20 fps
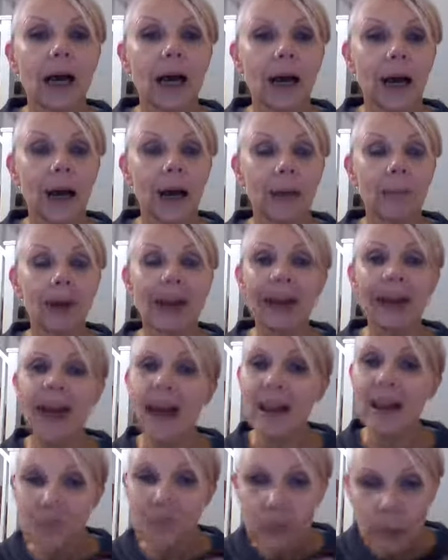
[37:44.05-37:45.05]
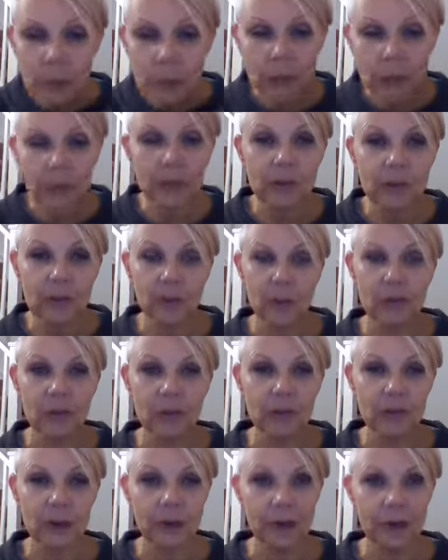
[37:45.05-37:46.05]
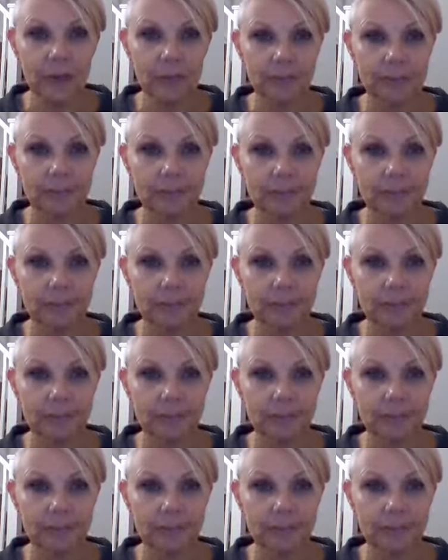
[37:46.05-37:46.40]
and everybody slows down,